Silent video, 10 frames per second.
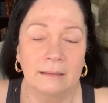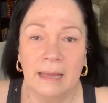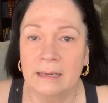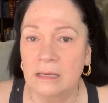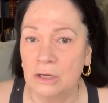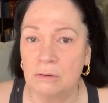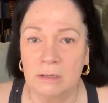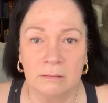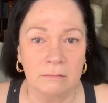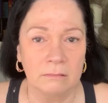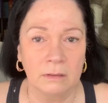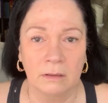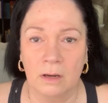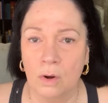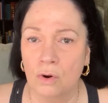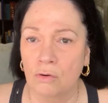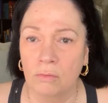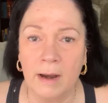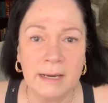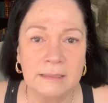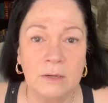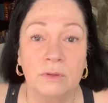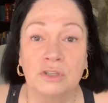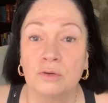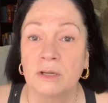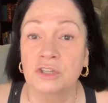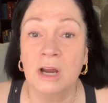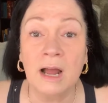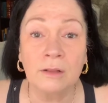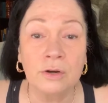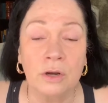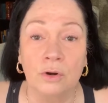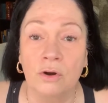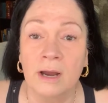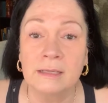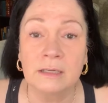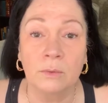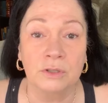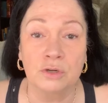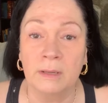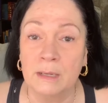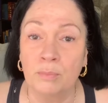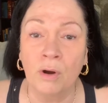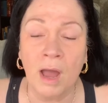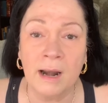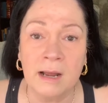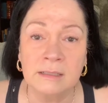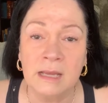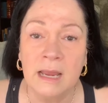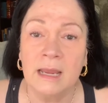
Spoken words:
Like you didn't go crazy with too much color, go crazy with too many products.